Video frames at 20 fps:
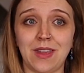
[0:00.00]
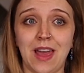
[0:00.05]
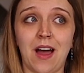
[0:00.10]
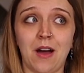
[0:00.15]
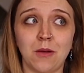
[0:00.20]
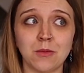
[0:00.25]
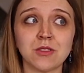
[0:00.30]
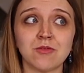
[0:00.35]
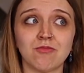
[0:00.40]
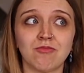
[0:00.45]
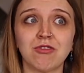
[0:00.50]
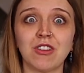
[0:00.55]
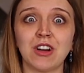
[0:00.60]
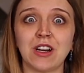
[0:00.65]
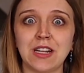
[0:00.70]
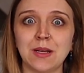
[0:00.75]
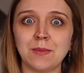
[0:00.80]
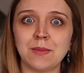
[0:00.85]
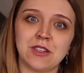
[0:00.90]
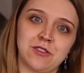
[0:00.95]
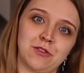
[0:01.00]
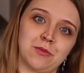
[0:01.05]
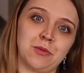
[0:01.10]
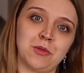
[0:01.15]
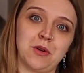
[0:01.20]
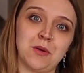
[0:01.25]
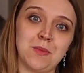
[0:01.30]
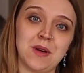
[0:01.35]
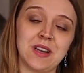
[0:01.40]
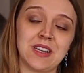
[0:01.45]
I was really
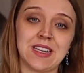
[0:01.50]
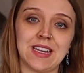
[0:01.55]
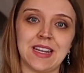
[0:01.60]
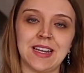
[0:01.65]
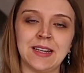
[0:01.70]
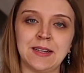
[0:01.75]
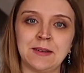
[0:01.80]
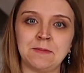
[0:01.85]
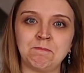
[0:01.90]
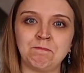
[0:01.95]
miserable on Monday.